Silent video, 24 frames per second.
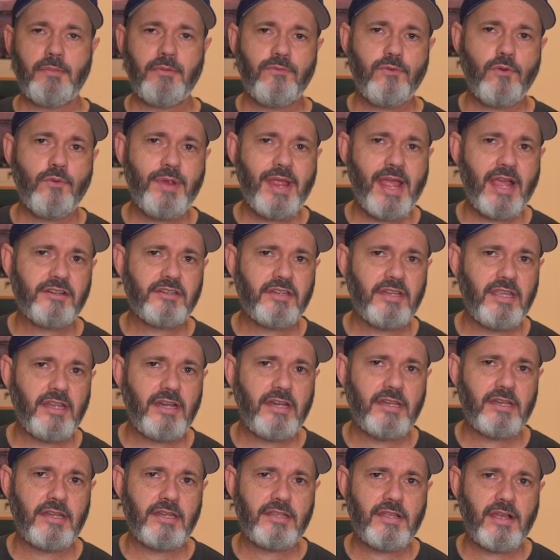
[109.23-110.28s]
before we actually get
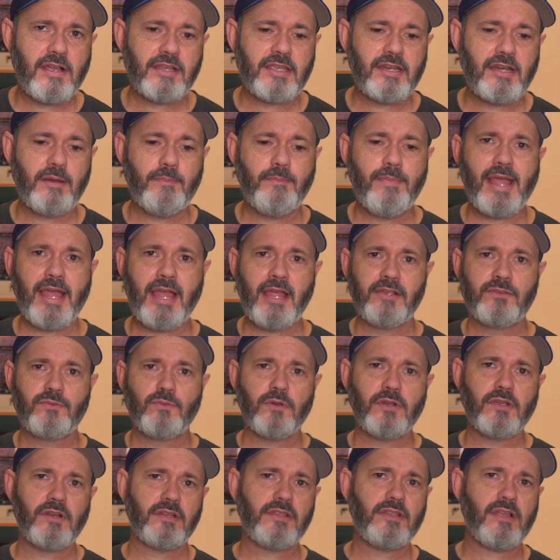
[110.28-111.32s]
into talking to bags,
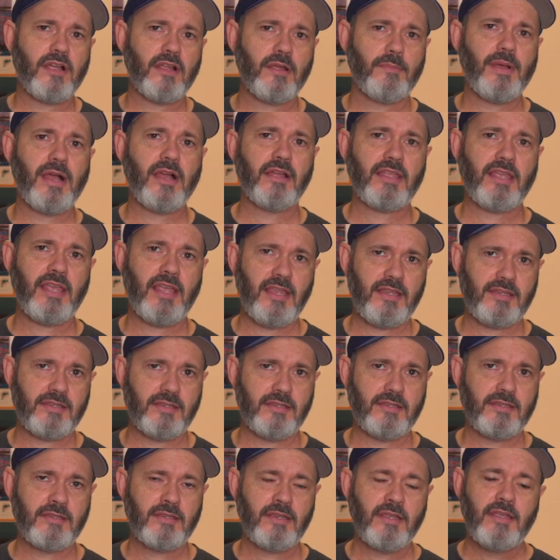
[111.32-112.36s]
we're going to talk about
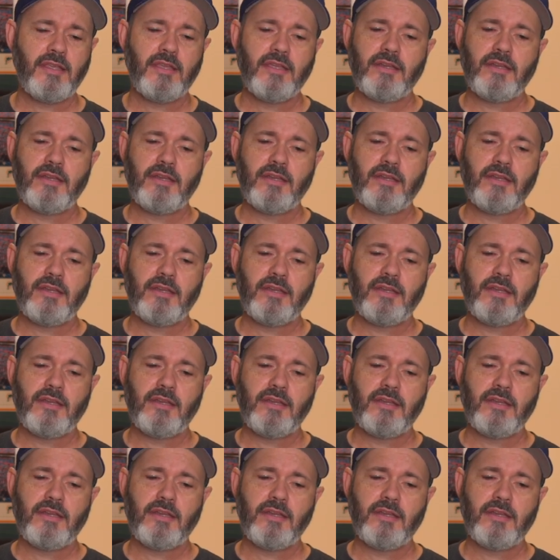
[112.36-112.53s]
cases.